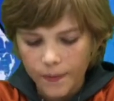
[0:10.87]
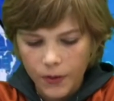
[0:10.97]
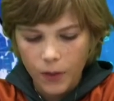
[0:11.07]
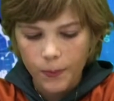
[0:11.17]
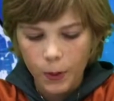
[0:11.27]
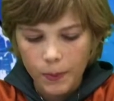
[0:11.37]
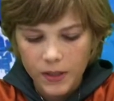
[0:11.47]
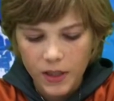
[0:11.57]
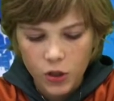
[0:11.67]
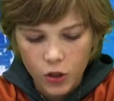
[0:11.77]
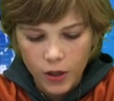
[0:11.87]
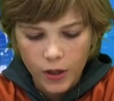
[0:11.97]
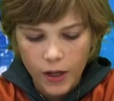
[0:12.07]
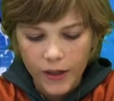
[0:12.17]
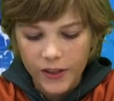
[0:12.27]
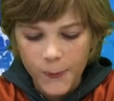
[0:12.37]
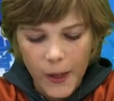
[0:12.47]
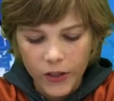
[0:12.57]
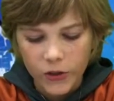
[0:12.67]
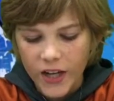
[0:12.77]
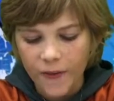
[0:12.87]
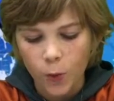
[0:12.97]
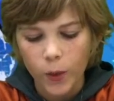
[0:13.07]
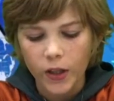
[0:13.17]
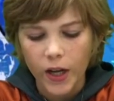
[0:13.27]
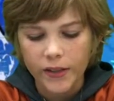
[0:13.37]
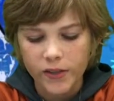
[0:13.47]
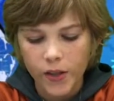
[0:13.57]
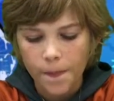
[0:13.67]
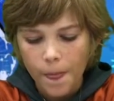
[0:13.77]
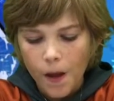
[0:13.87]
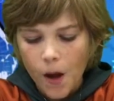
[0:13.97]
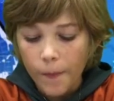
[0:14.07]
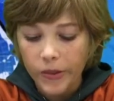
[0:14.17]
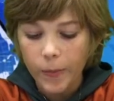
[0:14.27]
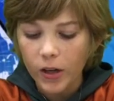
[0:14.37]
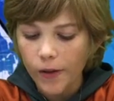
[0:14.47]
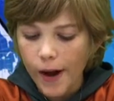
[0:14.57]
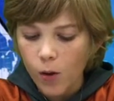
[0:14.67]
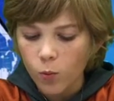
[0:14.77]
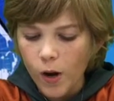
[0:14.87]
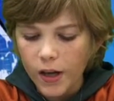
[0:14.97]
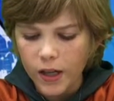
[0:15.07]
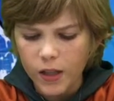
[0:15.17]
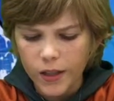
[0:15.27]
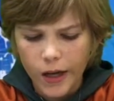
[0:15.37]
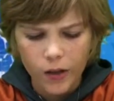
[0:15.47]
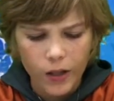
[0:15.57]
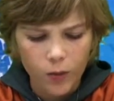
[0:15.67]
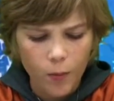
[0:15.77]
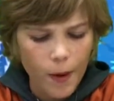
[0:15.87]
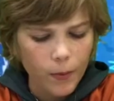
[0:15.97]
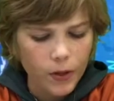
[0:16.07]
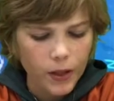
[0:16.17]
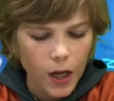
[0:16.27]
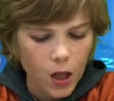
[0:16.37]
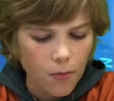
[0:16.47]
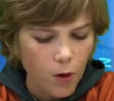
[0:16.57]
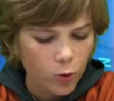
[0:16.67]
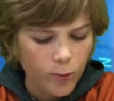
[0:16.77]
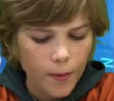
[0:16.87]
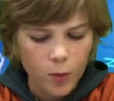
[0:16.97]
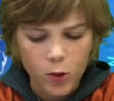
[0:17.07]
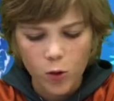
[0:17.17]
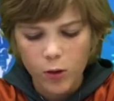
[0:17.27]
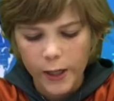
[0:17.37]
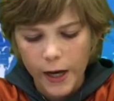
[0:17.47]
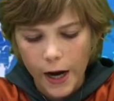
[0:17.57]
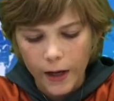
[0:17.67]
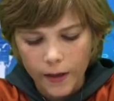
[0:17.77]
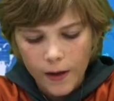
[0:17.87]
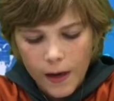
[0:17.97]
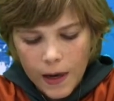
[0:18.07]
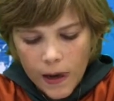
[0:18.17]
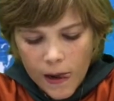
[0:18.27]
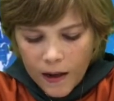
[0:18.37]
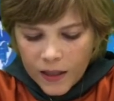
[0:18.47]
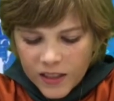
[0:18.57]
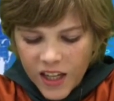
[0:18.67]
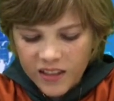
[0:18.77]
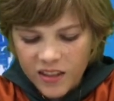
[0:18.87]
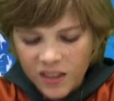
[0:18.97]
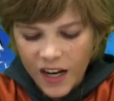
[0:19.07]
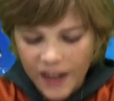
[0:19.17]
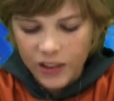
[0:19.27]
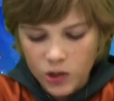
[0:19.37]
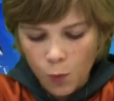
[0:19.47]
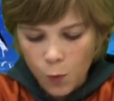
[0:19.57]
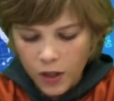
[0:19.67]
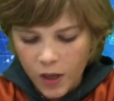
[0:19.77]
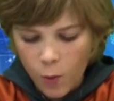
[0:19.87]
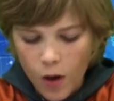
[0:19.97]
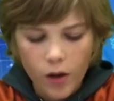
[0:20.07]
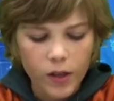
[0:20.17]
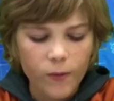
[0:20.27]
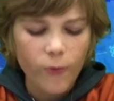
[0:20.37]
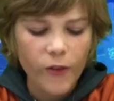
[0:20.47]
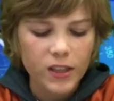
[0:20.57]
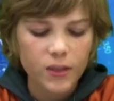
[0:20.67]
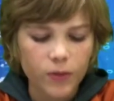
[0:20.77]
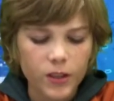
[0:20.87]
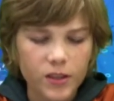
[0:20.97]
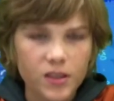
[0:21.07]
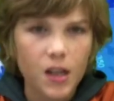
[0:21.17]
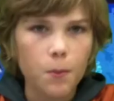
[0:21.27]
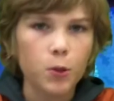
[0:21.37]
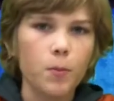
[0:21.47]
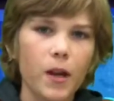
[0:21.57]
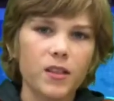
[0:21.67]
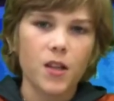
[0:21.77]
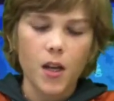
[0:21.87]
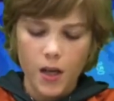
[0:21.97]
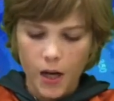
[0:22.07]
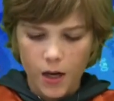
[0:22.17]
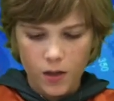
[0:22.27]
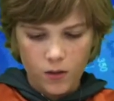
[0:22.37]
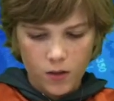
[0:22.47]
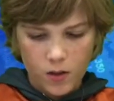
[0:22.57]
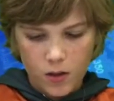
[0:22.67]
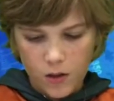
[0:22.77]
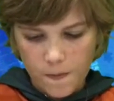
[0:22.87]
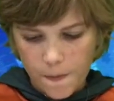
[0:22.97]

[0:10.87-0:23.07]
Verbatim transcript: up their, their position, and the Spaniards haven't realized it. But the men are now running and yelling, remember the Alamo, remember Goliad. Texas cannons are working well and have effectively disabled the Mexican cannons.